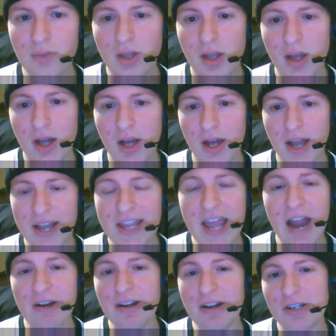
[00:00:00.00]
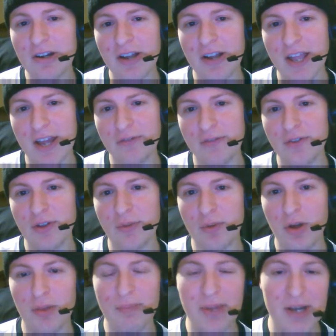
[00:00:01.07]
a character in a film
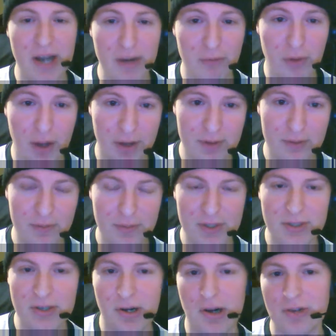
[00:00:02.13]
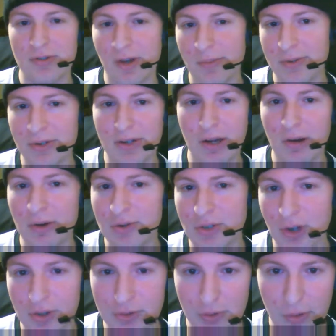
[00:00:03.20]
called Midnight Run, which stars Robert De Niro and
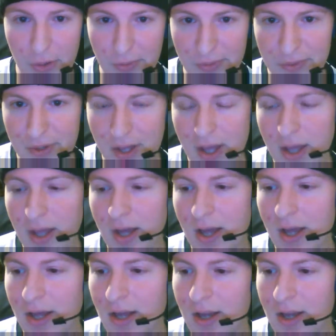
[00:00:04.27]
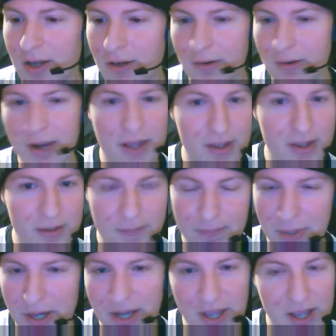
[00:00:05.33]
Charles Grodin. Great
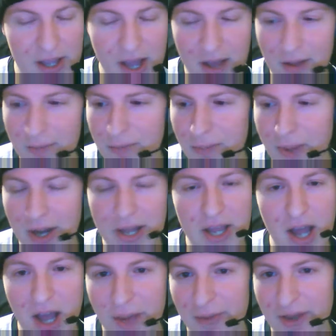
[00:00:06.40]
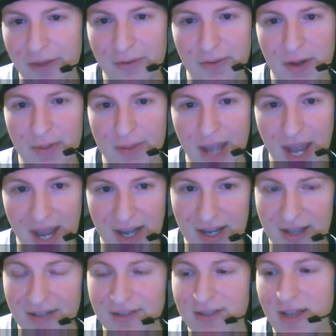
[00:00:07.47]
buddy comedy from the
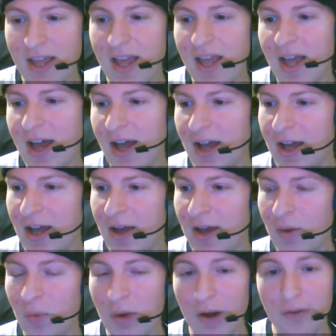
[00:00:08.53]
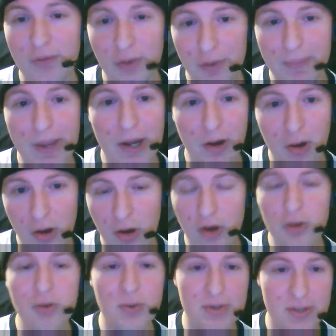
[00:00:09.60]
80s, where Philip Baker
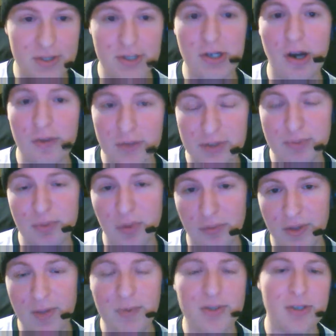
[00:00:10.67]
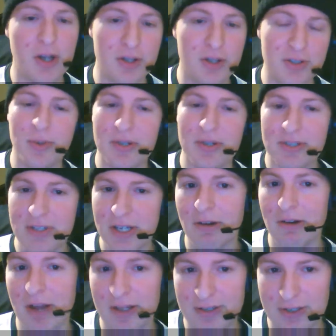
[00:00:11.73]
Hall, who is the star of this movie, was also in
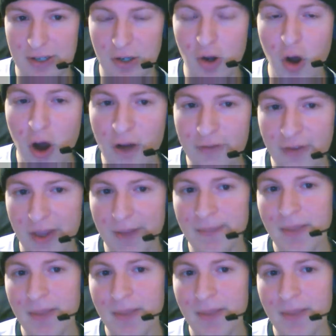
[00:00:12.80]
Cigarettes and Coffee,